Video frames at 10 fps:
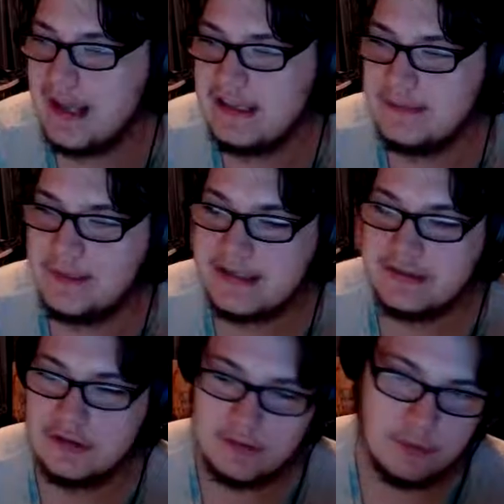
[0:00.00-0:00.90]
haze and makes
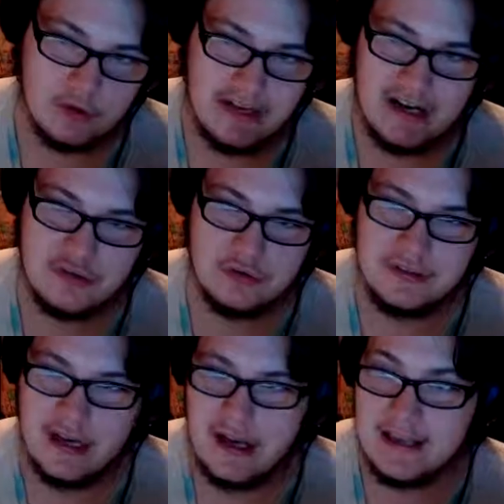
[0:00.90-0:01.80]
it look more natural
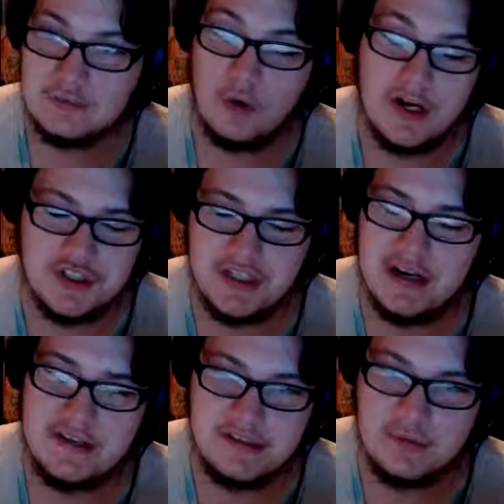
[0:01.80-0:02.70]
and not as washed
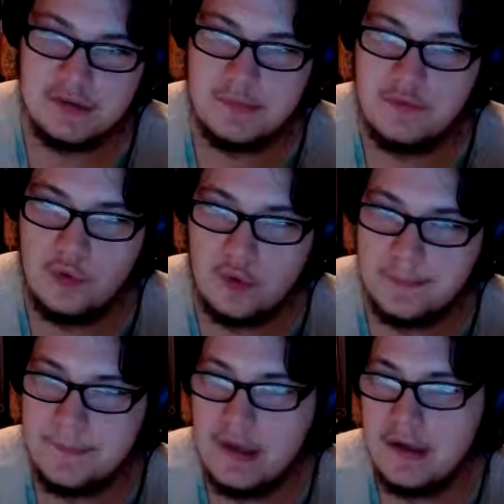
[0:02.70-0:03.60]
out as it was
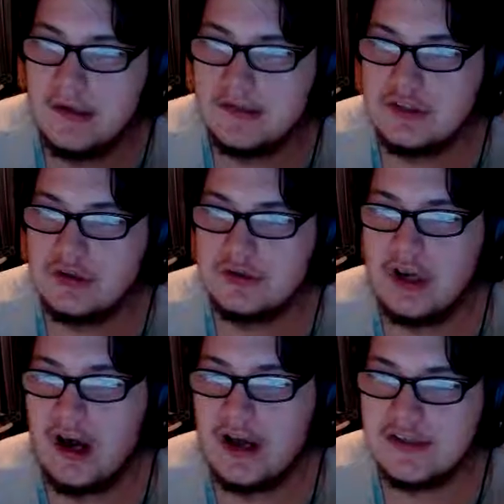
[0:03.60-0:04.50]
before. So
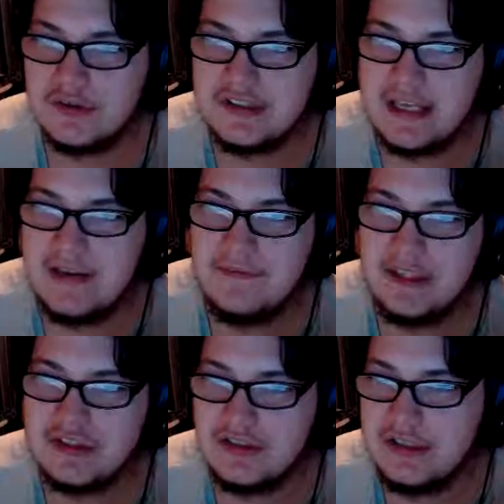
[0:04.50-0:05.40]
to also save
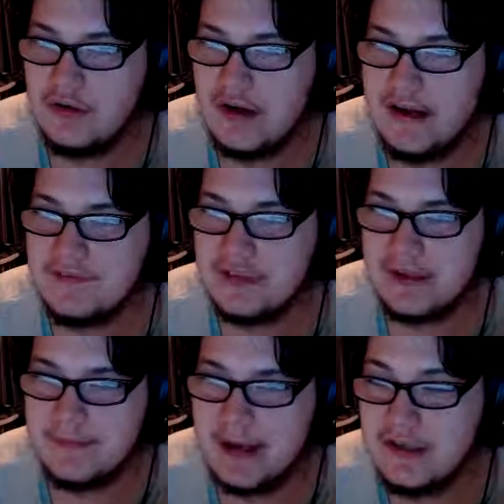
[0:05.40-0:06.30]
this so you don't have to
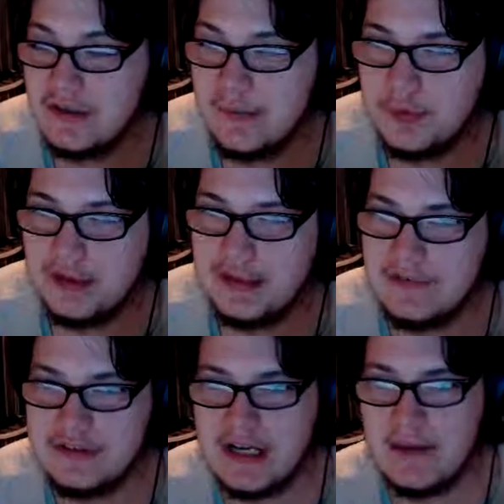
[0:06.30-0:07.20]
like manually put it in
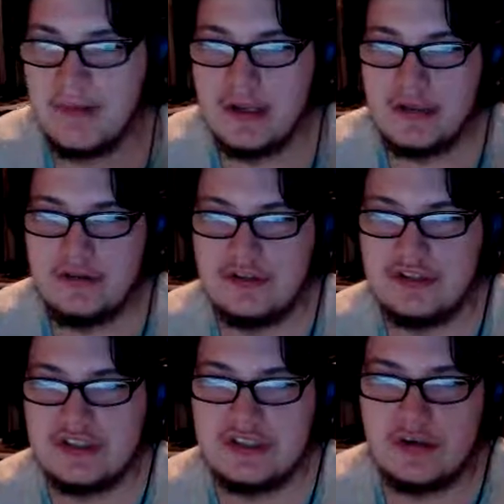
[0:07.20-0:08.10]
every time, you
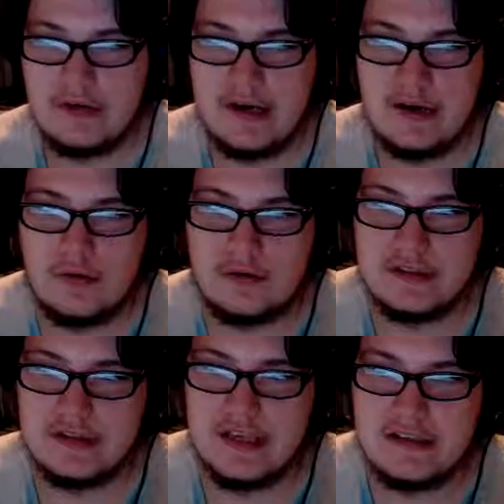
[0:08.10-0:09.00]
could just go right here where
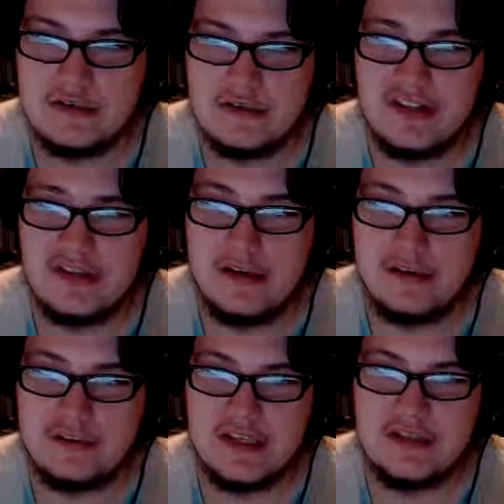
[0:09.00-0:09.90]
it says it'll say